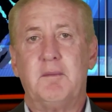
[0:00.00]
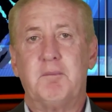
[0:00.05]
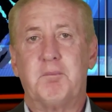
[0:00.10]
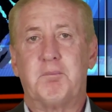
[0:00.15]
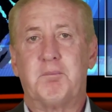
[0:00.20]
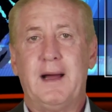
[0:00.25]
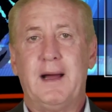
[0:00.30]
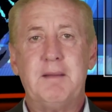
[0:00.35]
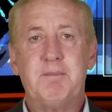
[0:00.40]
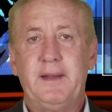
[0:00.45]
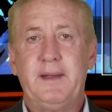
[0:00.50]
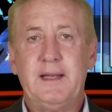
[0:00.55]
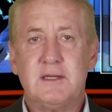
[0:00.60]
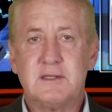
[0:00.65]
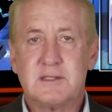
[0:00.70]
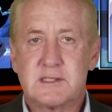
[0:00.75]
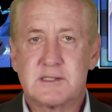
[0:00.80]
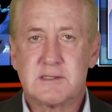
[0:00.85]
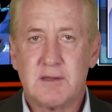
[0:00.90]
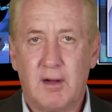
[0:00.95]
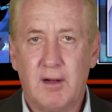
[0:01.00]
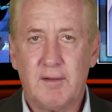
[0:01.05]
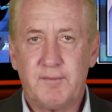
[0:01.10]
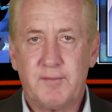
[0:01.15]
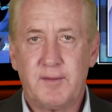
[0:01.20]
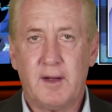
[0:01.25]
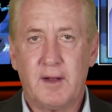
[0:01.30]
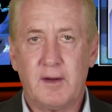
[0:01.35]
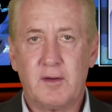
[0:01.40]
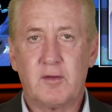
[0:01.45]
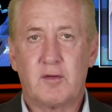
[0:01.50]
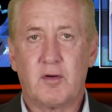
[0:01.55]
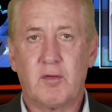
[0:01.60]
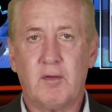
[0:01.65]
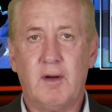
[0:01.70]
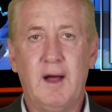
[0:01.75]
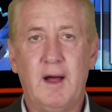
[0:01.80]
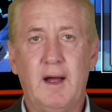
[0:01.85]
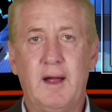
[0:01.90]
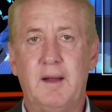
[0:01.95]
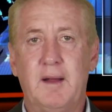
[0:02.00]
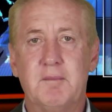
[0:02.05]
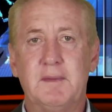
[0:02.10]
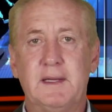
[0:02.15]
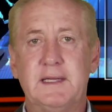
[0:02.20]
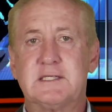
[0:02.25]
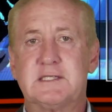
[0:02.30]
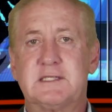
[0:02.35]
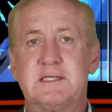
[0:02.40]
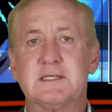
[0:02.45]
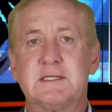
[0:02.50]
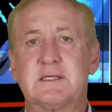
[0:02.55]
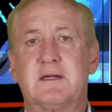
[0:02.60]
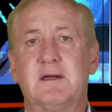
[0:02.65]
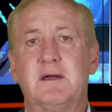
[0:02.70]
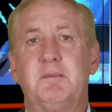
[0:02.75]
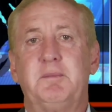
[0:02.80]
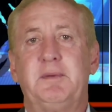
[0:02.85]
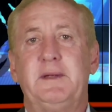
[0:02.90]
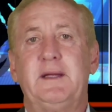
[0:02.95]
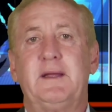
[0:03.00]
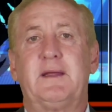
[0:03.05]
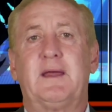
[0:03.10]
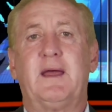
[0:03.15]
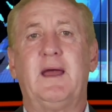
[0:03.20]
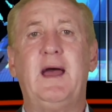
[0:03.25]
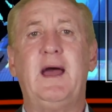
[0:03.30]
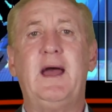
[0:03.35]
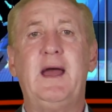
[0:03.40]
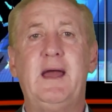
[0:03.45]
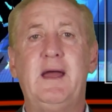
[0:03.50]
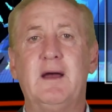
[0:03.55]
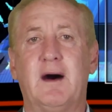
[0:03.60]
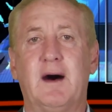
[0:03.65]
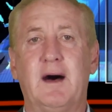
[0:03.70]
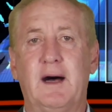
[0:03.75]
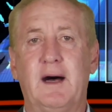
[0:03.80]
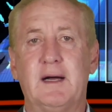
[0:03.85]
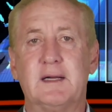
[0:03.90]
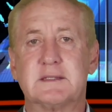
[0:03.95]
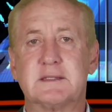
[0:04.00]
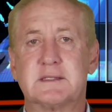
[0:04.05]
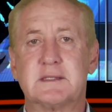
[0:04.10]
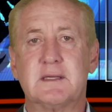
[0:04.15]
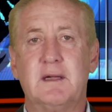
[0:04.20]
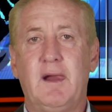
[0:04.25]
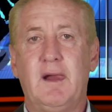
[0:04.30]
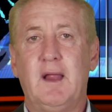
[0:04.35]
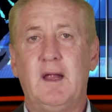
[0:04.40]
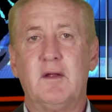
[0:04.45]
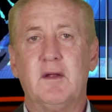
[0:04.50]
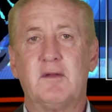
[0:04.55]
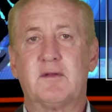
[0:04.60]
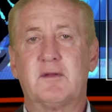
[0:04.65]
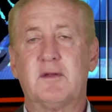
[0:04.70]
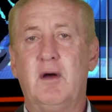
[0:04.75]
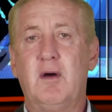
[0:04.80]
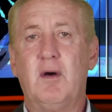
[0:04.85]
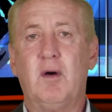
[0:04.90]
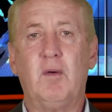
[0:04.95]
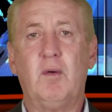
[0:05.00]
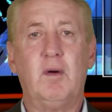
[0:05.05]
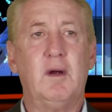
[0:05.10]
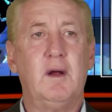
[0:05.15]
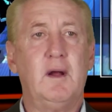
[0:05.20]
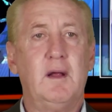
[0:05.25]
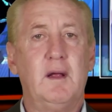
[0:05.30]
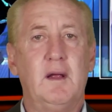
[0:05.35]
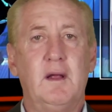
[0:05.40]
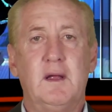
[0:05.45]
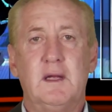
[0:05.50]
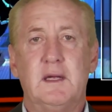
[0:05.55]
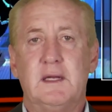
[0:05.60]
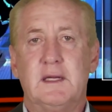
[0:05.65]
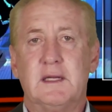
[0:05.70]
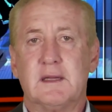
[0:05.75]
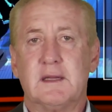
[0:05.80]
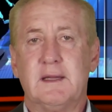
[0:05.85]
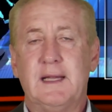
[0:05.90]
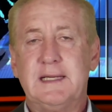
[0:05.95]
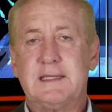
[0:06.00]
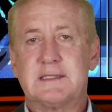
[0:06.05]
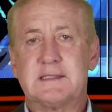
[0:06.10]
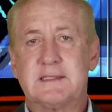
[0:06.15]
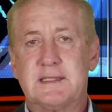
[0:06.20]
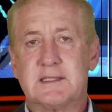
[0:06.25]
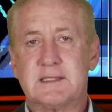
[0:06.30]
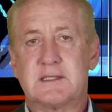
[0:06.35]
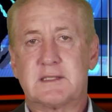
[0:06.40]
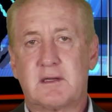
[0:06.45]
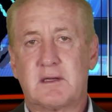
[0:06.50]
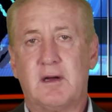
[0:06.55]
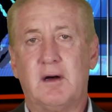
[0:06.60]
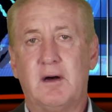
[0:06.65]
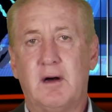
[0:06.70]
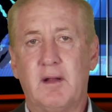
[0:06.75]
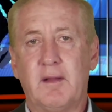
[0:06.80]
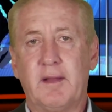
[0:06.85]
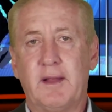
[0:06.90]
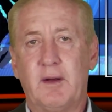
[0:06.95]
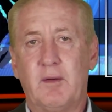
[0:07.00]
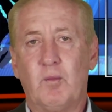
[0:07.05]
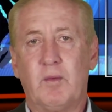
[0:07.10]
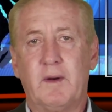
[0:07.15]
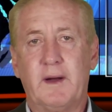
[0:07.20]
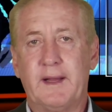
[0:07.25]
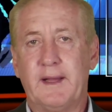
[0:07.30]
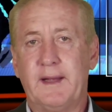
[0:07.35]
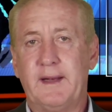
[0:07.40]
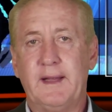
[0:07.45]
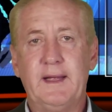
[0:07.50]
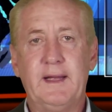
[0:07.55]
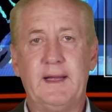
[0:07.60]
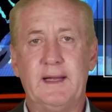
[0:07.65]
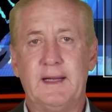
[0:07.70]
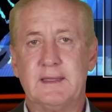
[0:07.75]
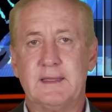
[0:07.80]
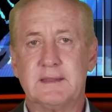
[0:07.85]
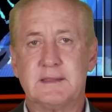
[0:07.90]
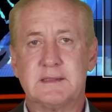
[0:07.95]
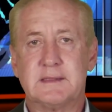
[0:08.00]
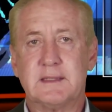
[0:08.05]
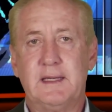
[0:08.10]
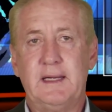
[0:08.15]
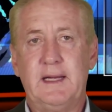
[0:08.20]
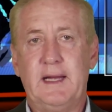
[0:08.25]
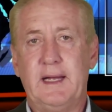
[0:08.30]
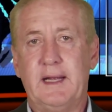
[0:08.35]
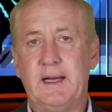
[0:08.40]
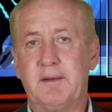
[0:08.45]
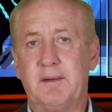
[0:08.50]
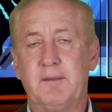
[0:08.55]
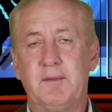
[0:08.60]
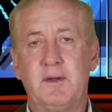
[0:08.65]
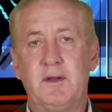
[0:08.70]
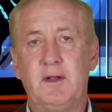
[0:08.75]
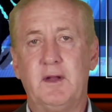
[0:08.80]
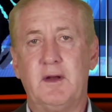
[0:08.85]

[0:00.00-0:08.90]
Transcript: by being soft on crime. It's just going to be chaos. So let's just call it what it is. And,